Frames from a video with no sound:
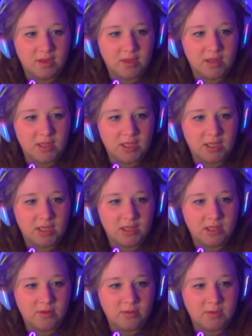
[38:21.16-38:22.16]
Luckily,
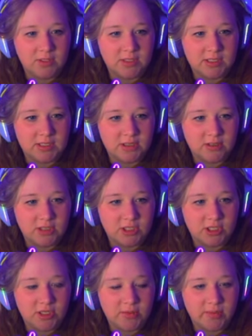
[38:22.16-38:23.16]
there was a
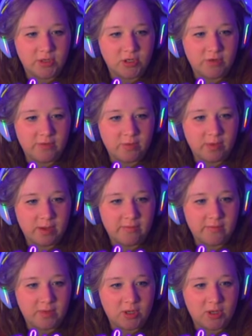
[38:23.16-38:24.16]
dealership. He drove away
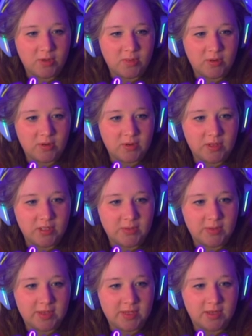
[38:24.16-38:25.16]
from home knowing this
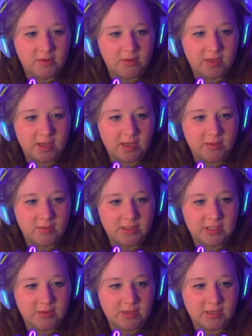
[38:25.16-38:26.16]
weekend who the guy was,
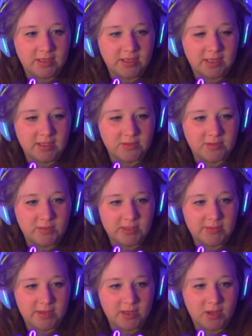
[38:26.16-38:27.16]
so he can take his
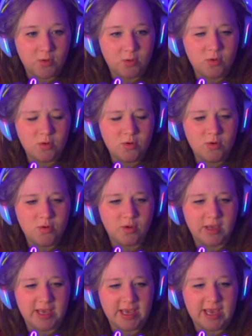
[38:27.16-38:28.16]
responsibility. Ooh,
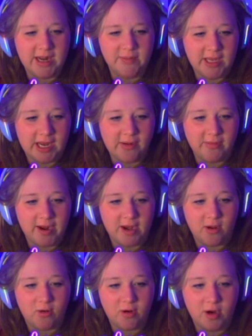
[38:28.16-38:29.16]
get him, Lady
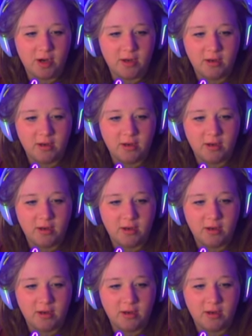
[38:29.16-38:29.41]
Rainicorn.